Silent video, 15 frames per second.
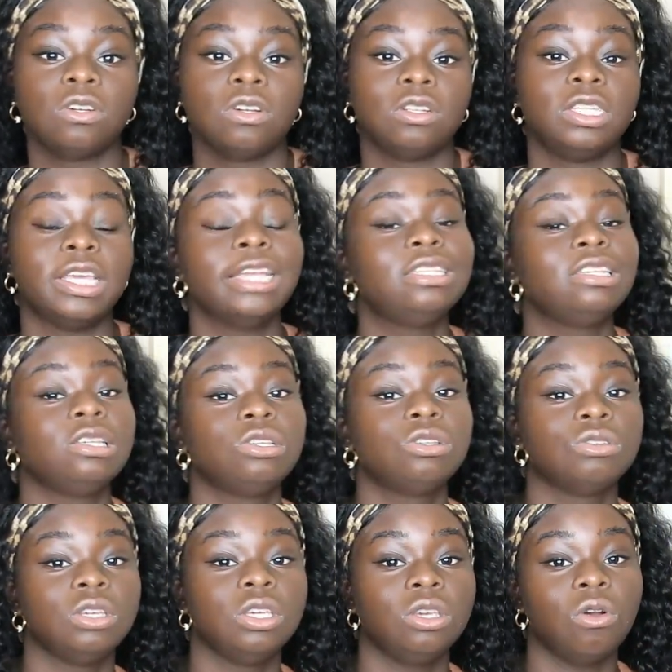or
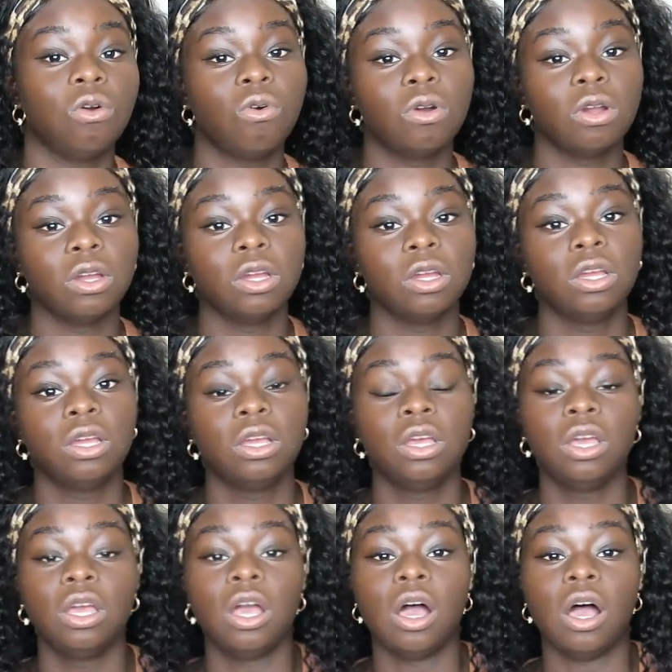dentistry or
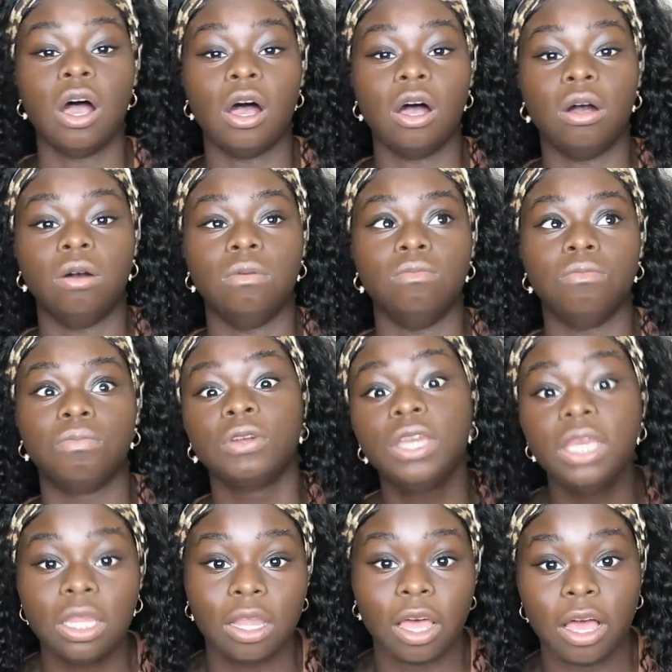
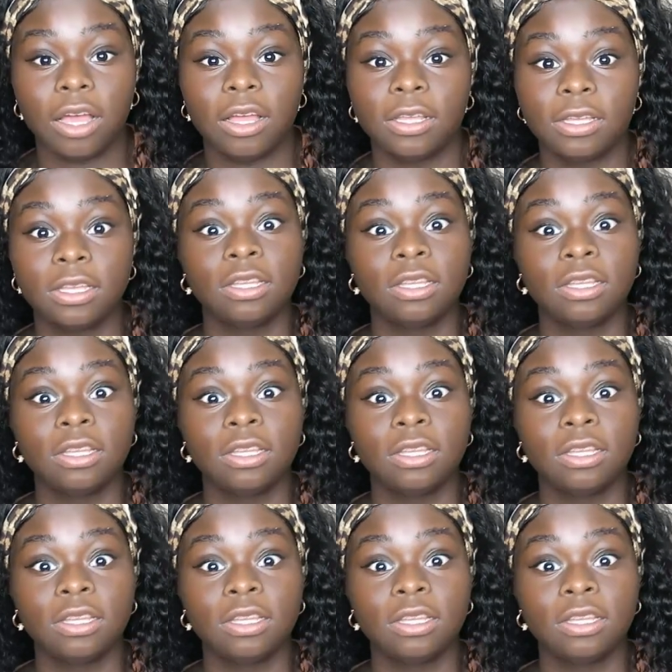pre-law.